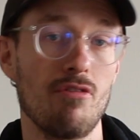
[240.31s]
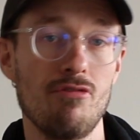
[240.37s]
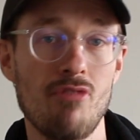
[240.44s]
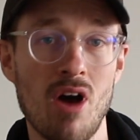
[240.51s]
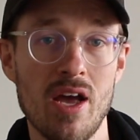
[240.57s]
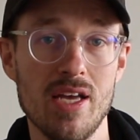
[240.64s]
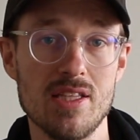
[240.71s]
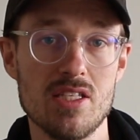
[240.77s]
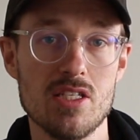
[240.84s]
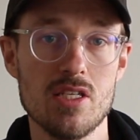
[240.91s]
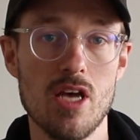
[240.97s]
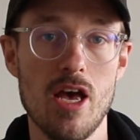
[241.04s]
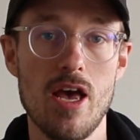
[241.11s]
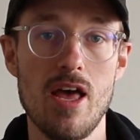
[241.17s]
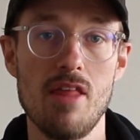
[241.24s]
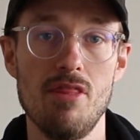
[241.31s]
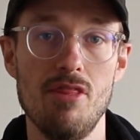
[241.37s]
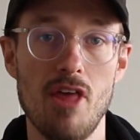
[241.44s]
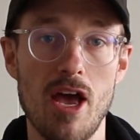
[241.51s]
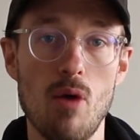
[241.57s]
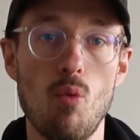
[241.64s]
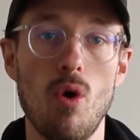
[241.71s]
fights.
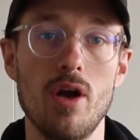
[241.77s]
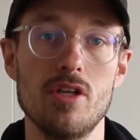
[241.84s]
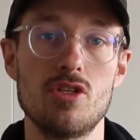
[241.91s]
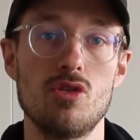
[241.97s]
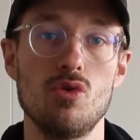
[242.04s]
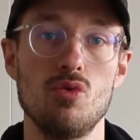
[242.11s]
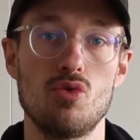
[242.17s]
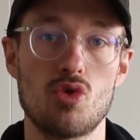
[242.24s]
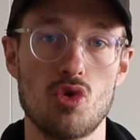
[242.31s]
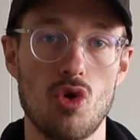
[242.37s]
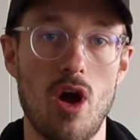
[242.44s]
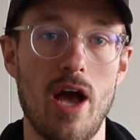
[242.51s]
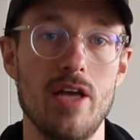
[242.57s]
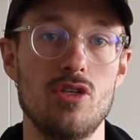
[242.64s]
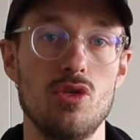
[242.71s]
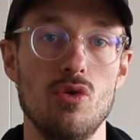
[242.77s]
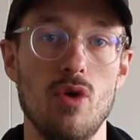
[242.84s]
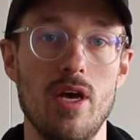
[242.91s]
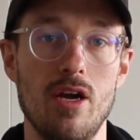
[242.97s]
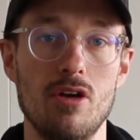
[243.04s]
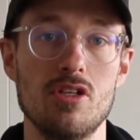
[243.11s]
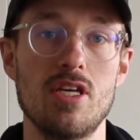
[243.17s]
They want to try to
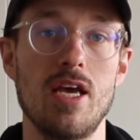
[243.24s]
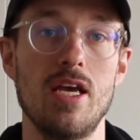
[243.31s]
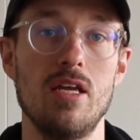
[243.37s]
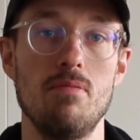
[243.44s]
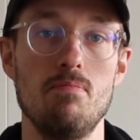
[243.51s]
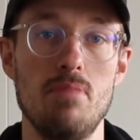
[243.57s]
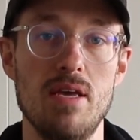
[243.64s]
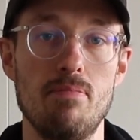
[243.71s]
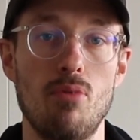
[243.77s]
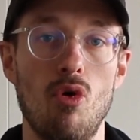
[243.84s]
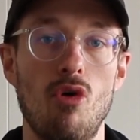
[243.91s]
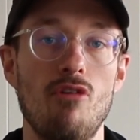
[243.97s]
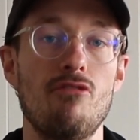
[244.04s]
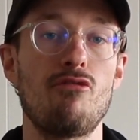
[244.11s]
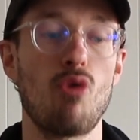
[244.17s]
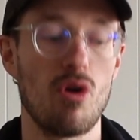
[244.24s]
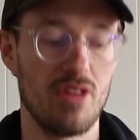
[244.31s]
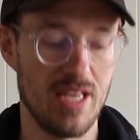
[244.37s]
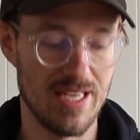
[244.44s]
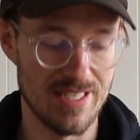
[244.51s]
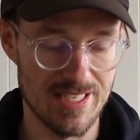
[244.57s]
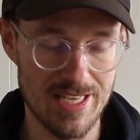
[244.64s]
entertain people for
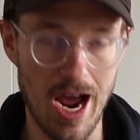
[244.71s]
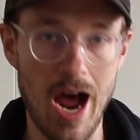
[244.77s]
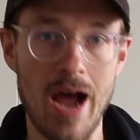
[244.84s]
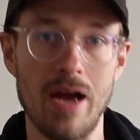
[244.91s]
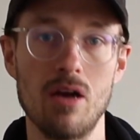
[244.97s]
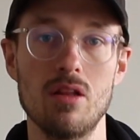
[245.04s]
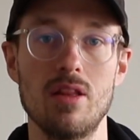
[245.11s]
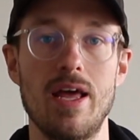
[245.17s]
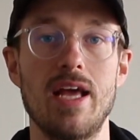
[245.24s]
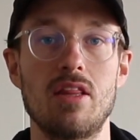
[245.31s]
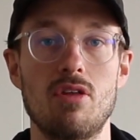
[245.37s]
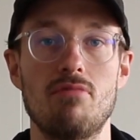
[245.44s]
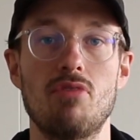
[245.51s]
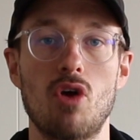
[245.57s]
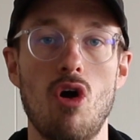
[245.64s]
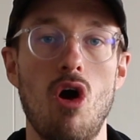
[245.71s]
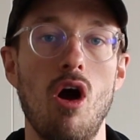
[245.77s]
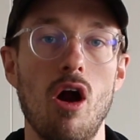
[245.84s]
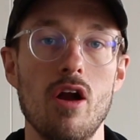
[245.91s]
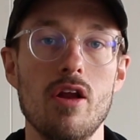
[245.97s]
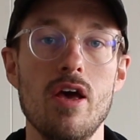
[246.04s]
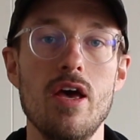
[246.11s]
the entire length of the
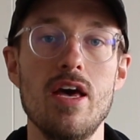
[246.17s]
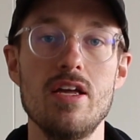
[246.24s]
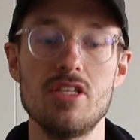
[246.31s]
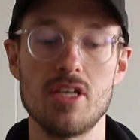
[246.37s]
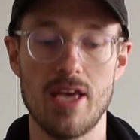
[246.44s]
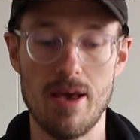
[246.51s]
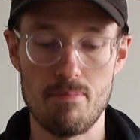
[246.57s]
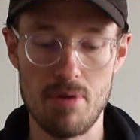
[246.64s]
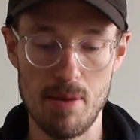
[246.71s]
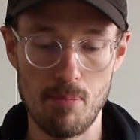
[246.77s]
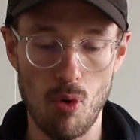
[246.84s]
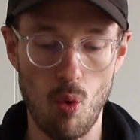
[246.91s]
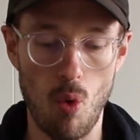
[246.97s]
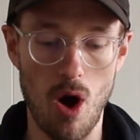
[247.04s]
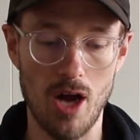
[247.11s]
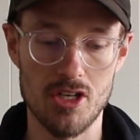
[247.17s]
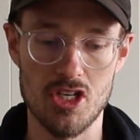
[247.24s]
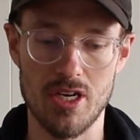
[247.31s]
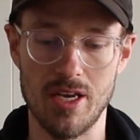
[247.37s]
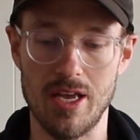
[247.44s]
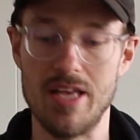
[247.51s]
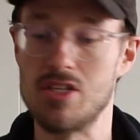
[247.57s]
card, to get people
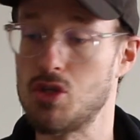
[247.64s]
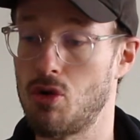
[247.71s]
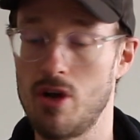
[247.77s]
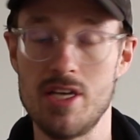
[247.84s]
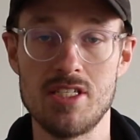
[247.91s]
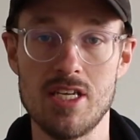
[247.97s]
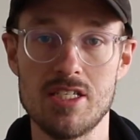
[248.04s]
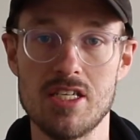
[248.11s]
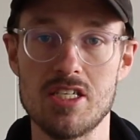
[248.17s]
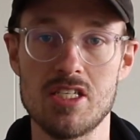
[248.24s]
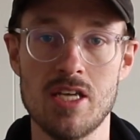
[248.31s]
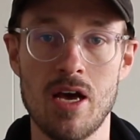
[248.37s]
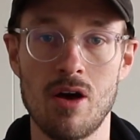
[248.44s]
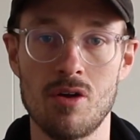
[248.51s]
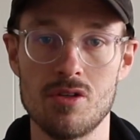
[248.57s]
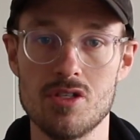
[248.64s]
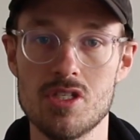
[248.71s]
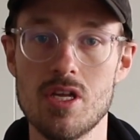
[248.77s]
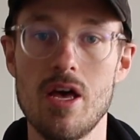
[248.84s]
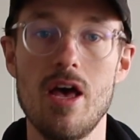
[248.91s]
watching, as crazy as it sounds,